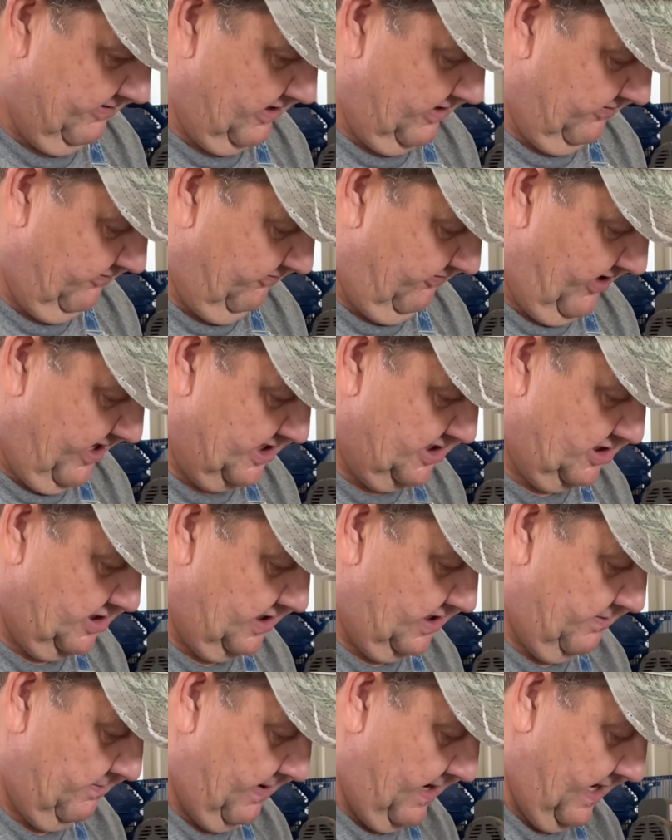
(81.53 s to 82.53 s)
confession
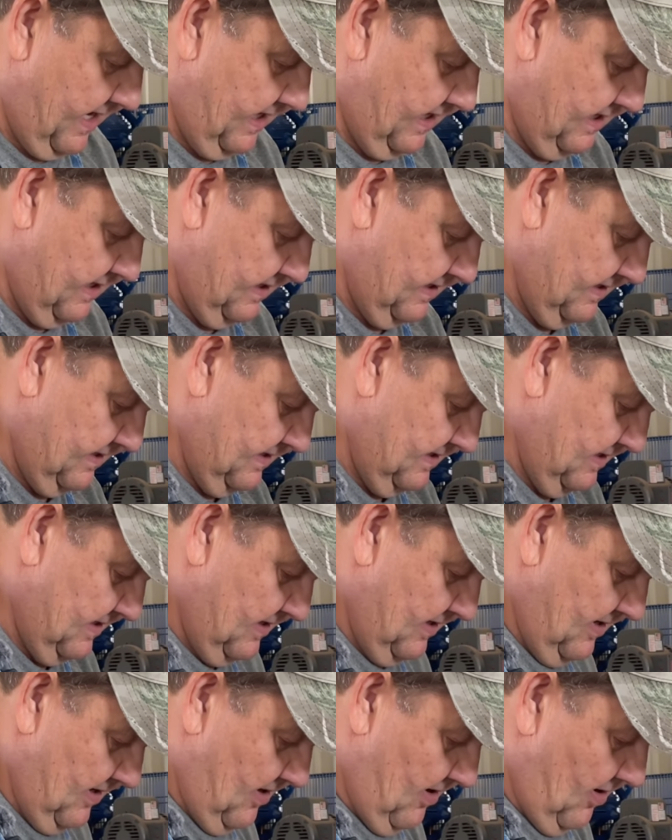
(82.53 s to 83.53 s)
to make
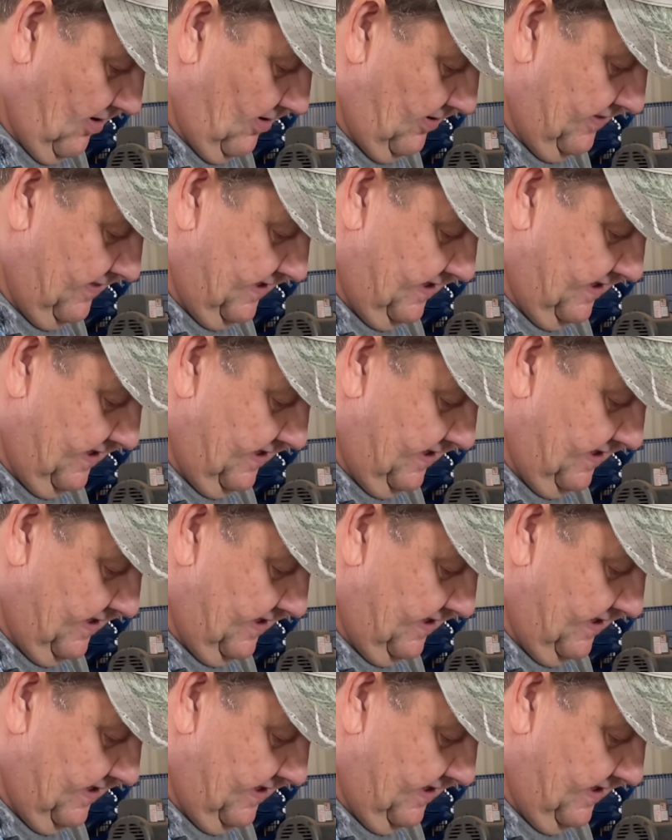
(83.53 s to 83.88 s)
on